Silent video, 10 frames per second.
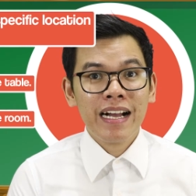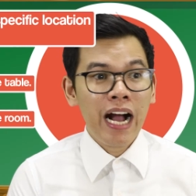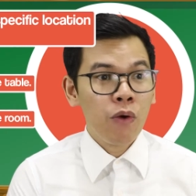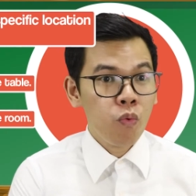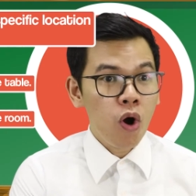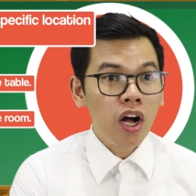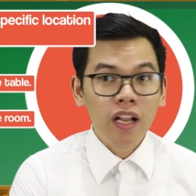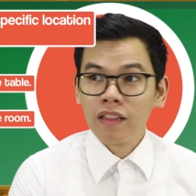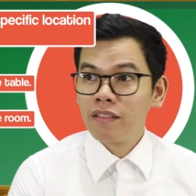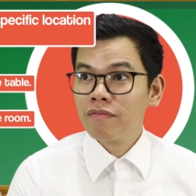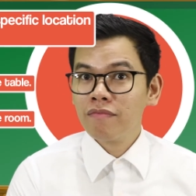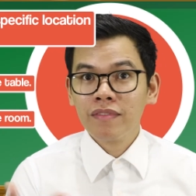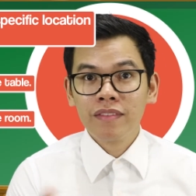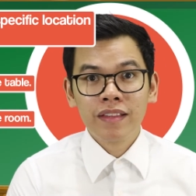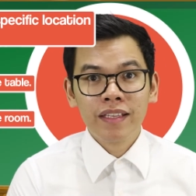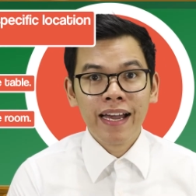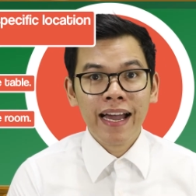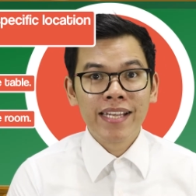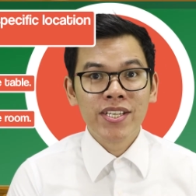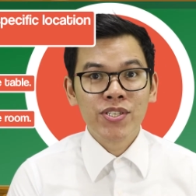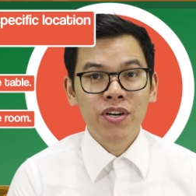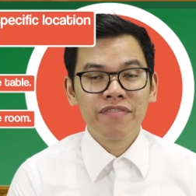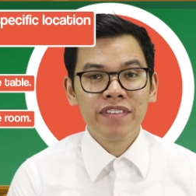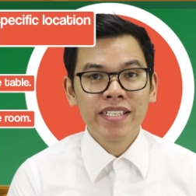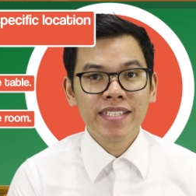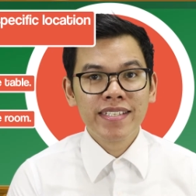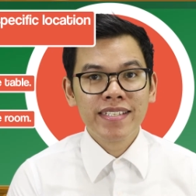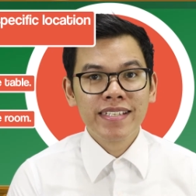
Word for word: A wall has a surface.